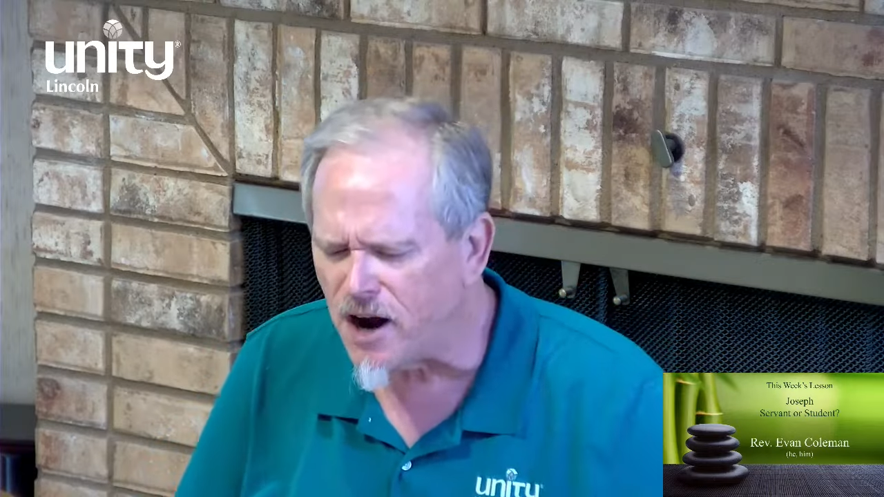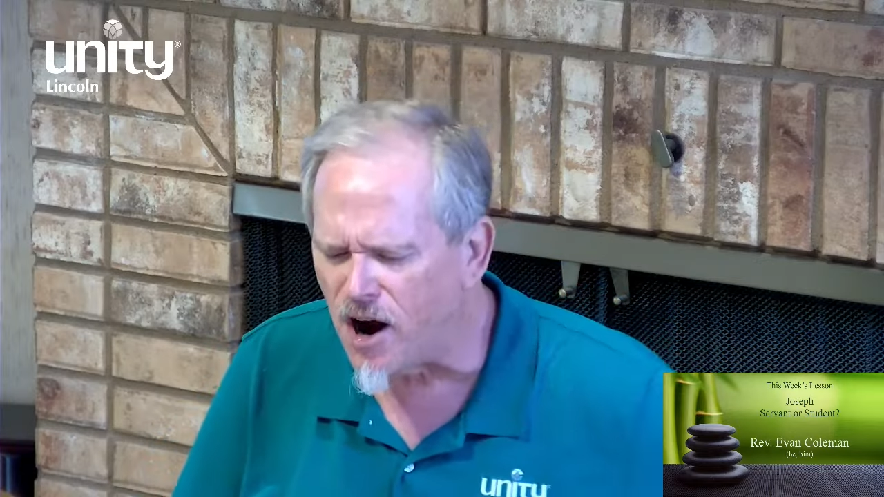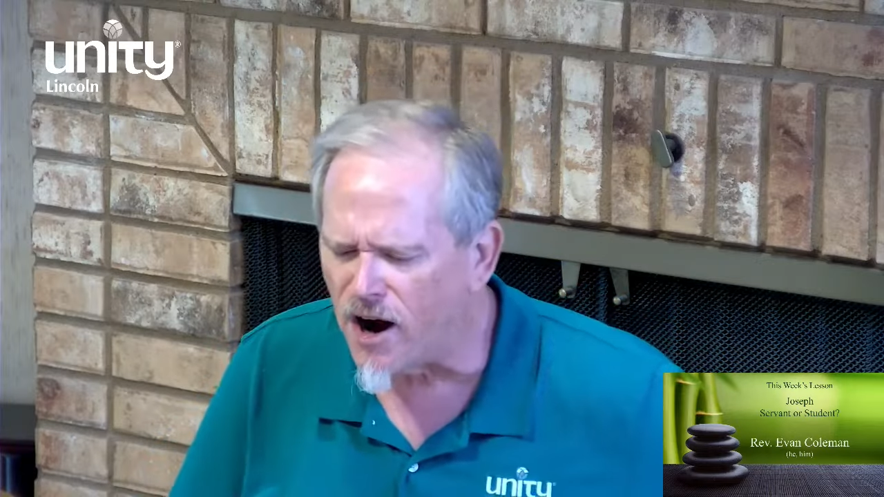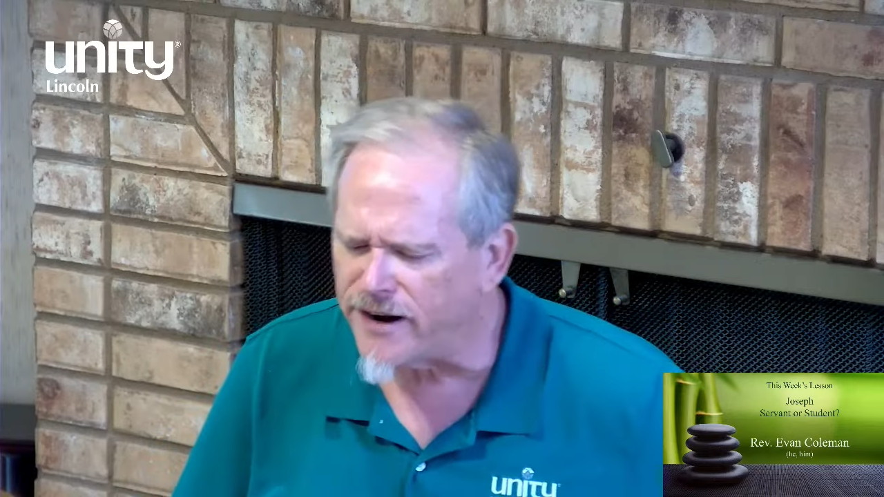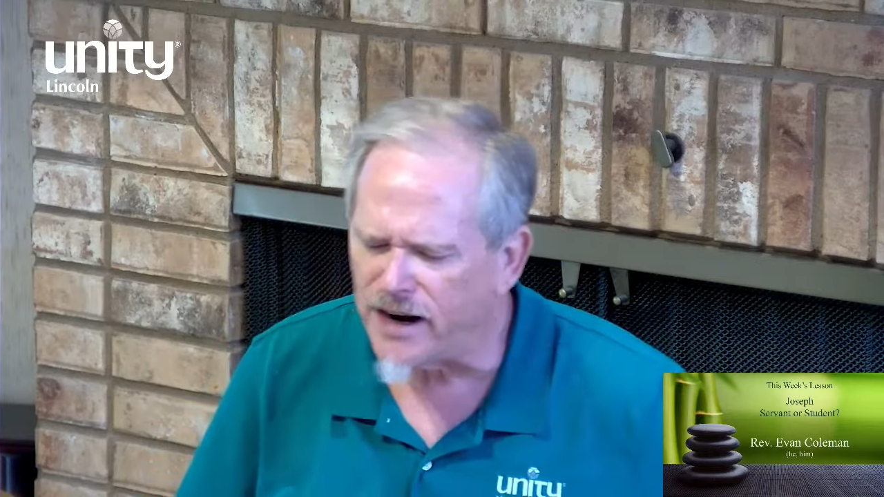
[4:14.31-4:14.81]

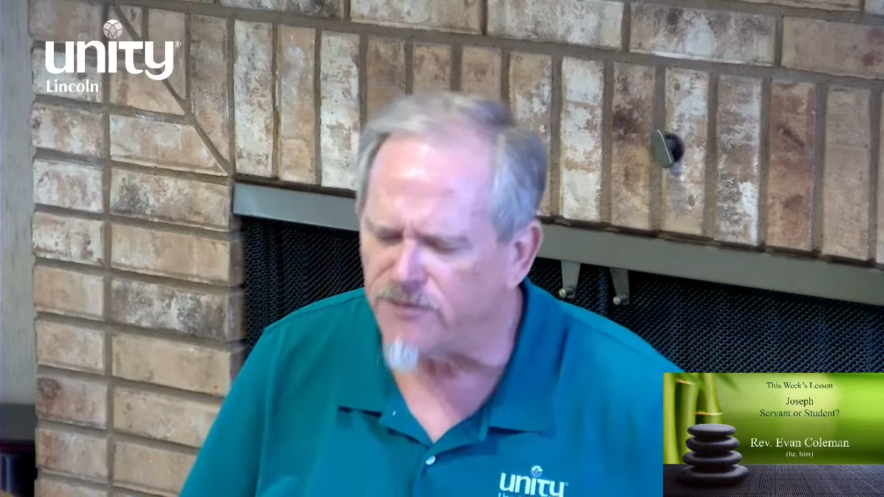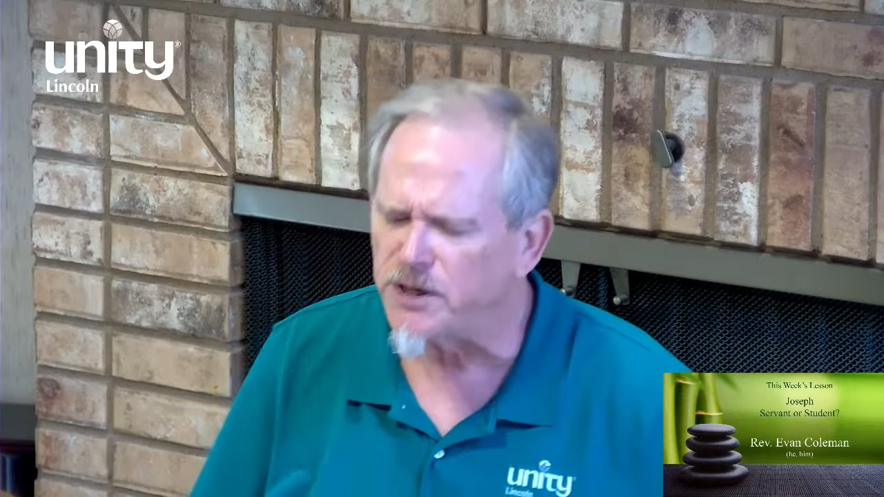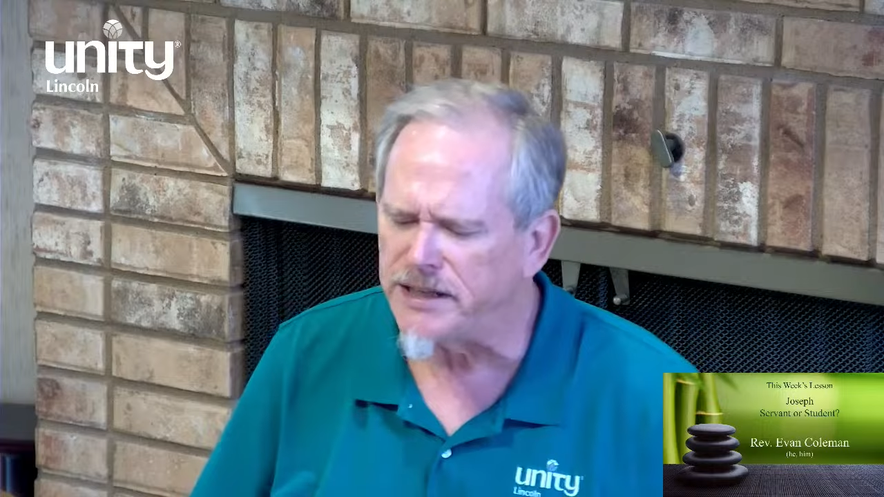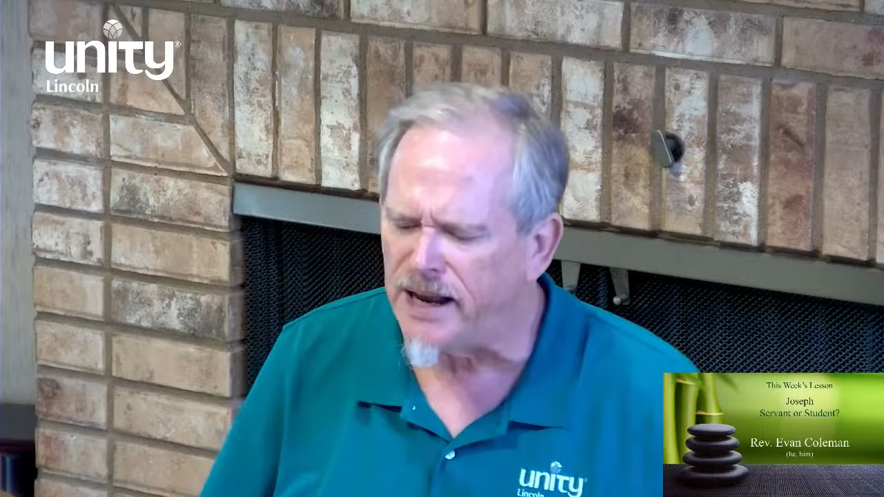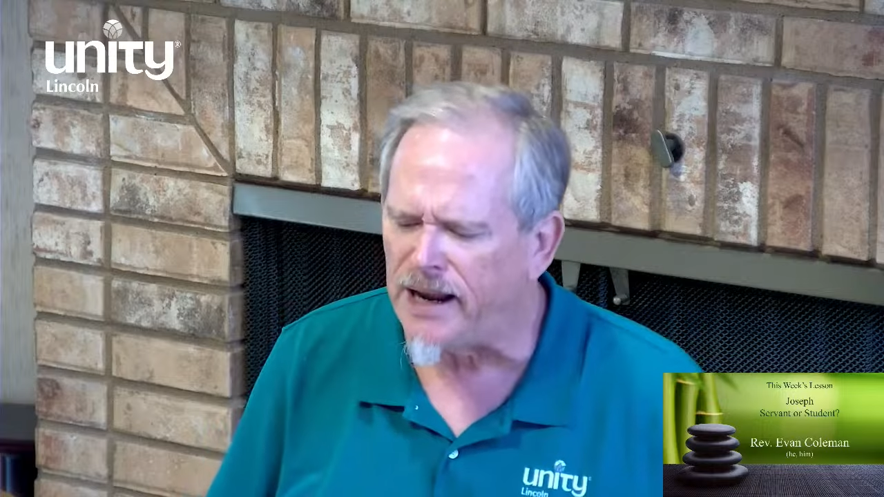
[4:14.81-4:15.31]
hard
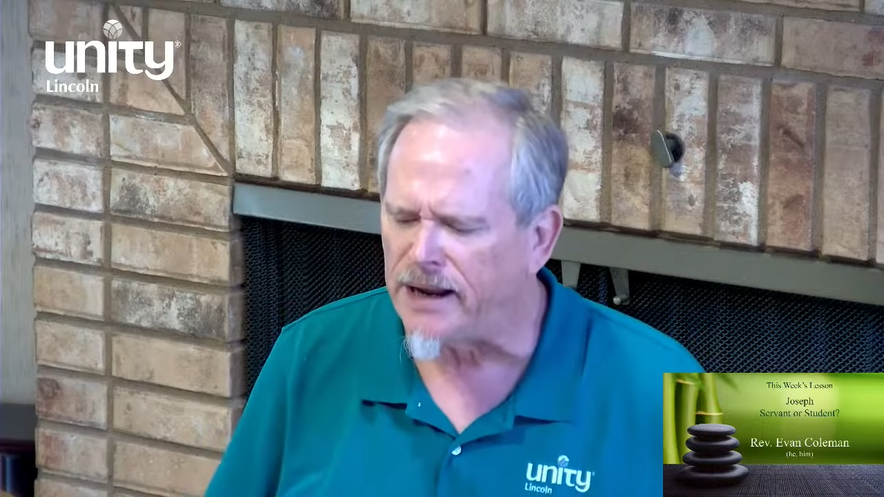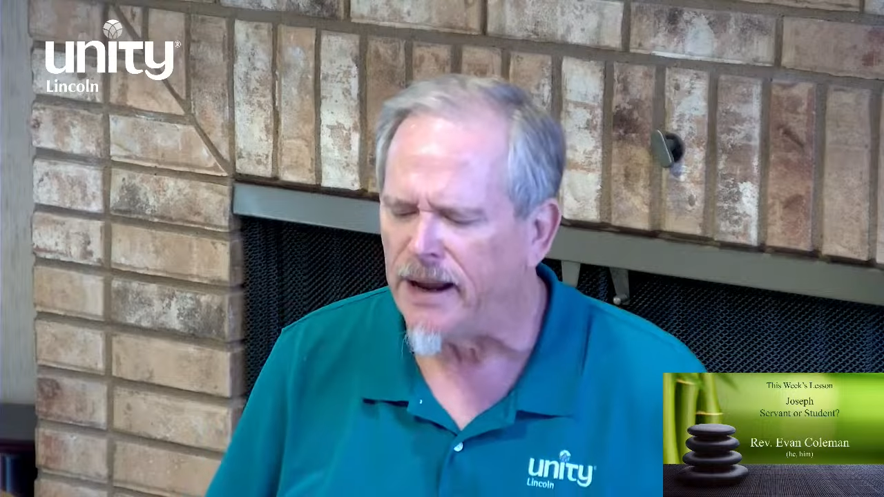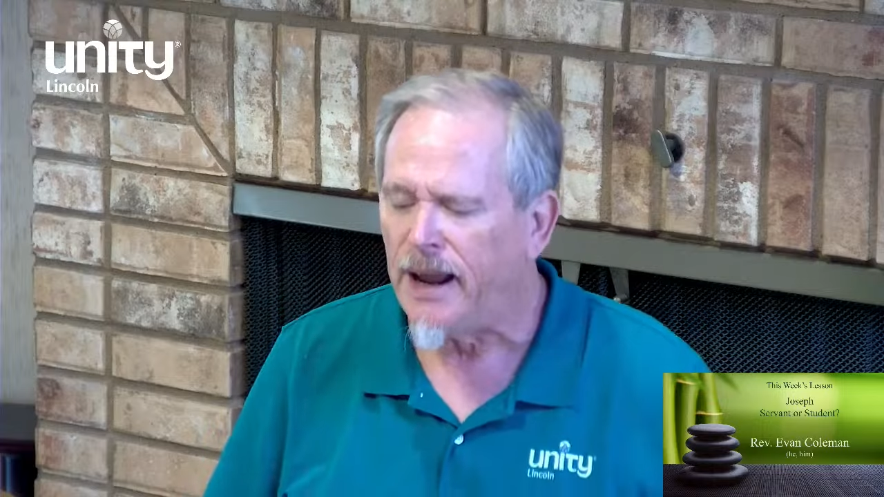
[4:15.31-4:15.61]
every day."